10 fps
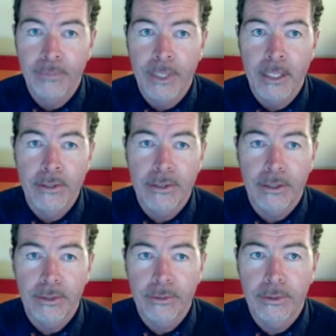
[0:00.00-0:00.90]

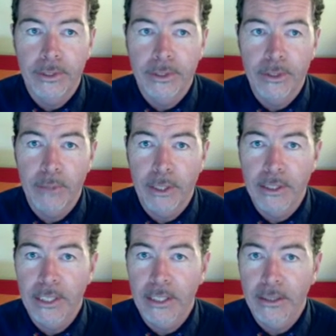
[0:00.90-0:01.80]
So this is my
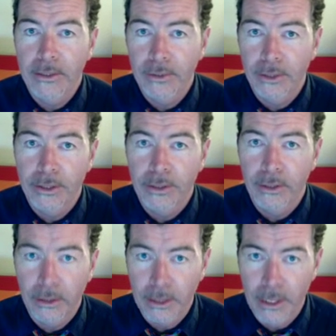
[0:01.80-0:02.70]
second unit
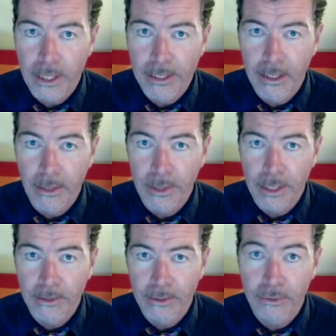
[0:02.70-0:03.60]
online and I would
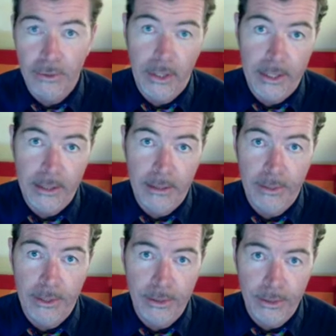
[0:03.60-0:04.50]
like to try
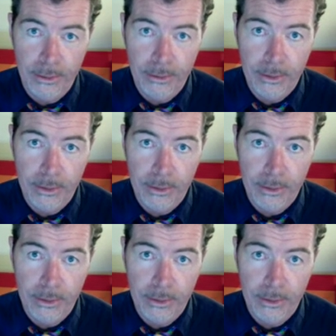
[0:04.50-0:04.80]
something new.